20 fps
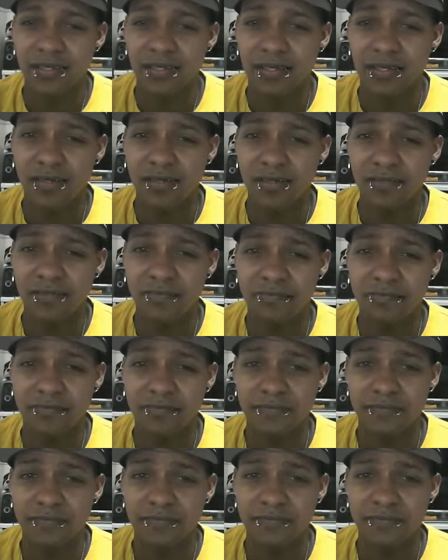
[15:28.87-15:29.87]
um,
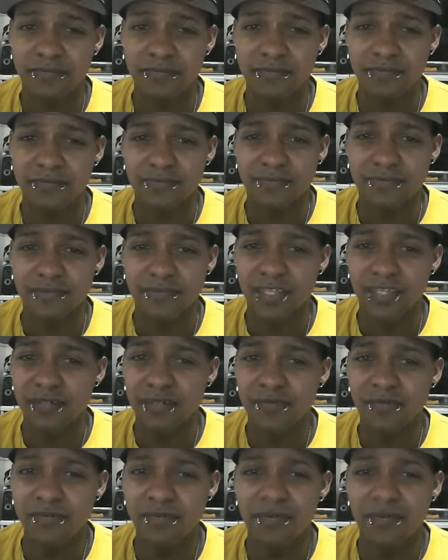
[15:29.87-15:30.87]

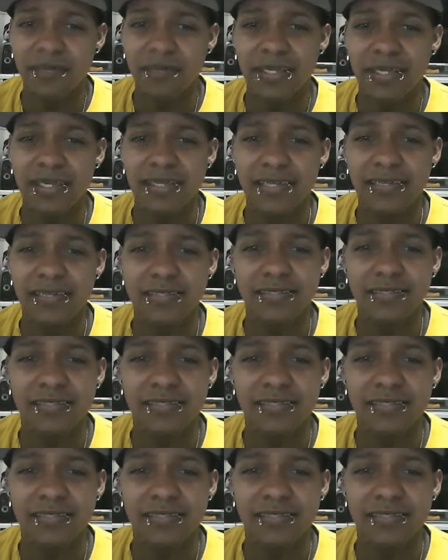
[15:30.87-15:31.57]
like,